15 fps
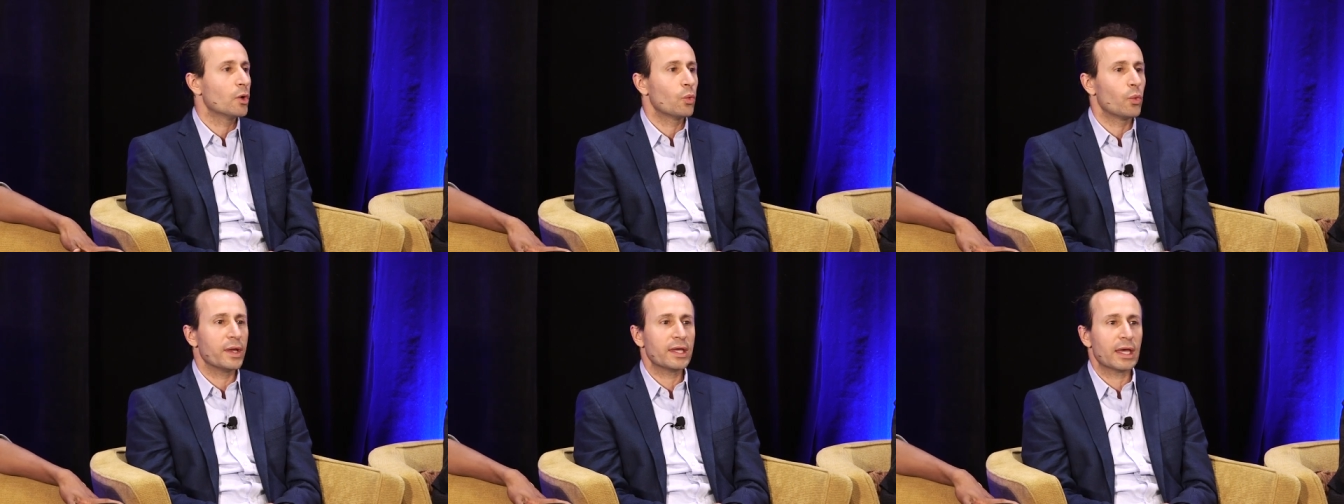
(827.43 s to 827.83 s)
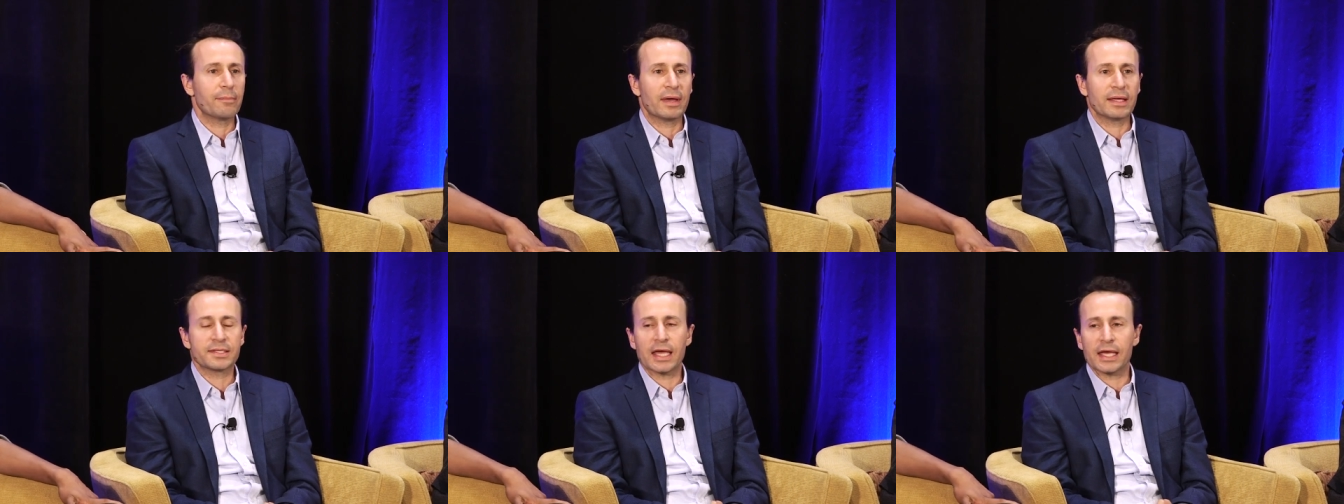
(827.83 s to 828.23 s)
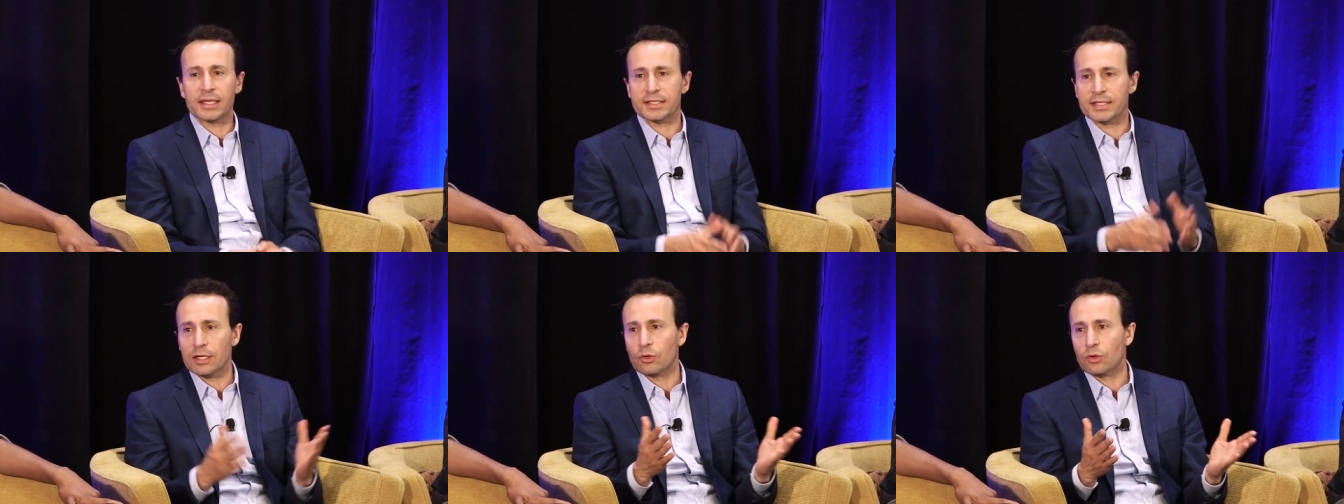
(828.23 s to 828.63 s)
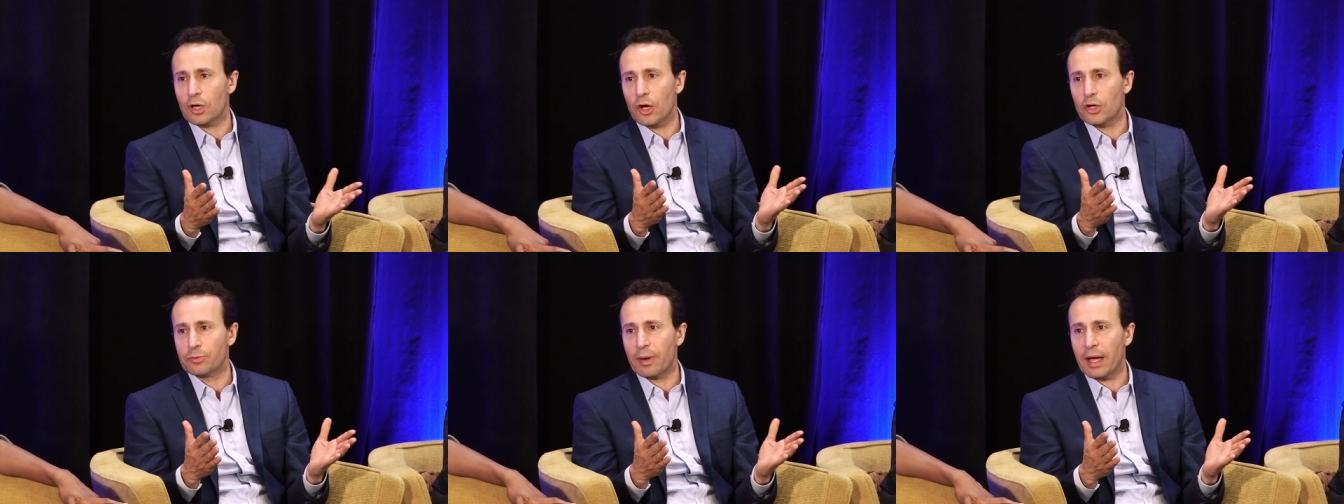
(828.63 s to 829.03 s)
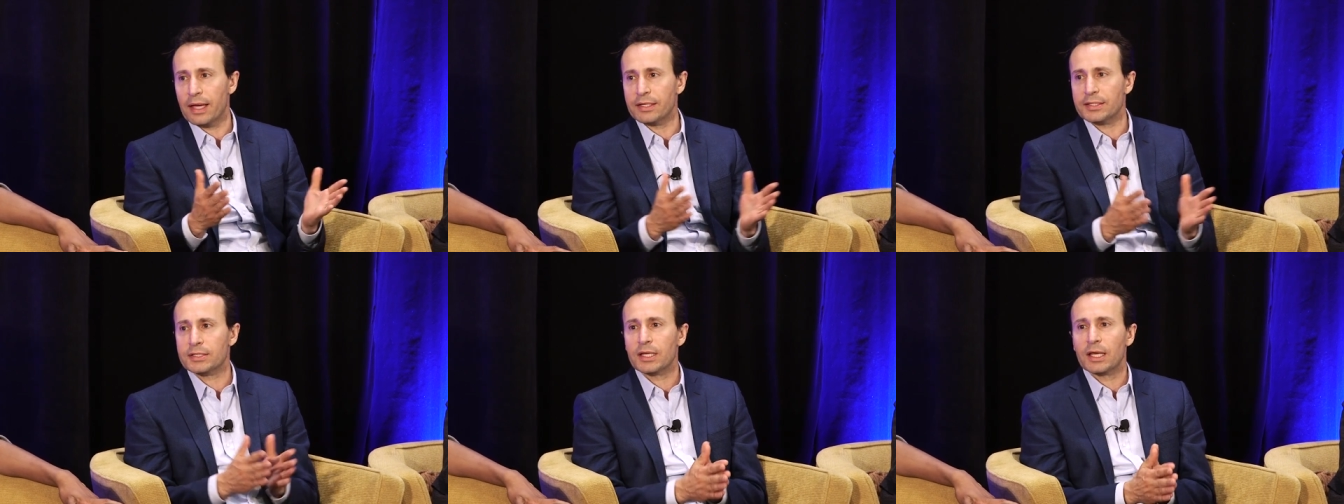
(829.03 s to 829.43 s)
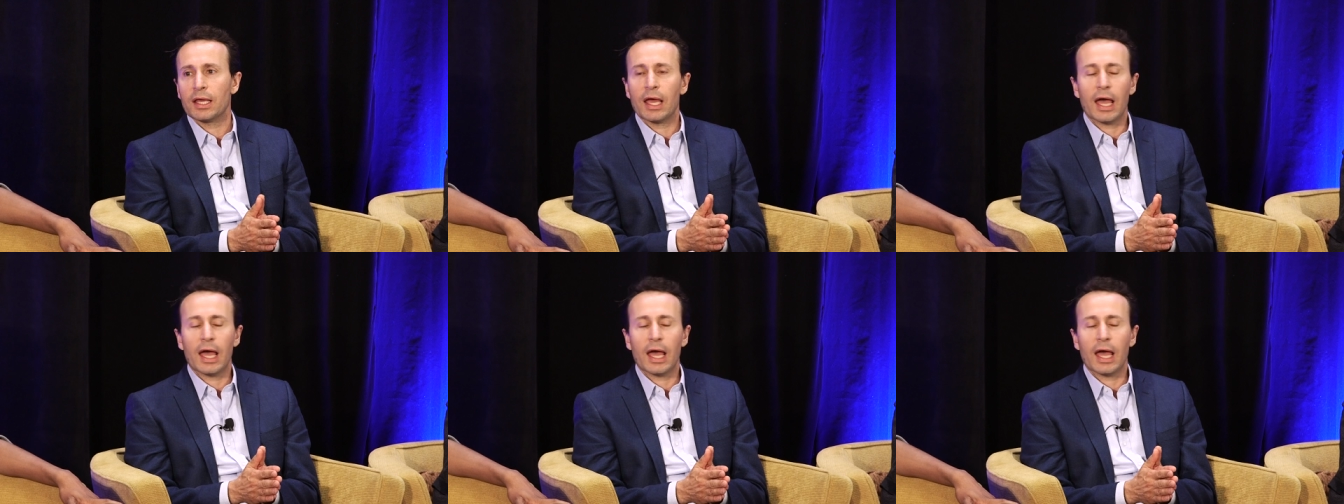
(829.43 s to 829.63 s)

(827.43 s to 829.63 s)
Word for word: We can maintain a single code base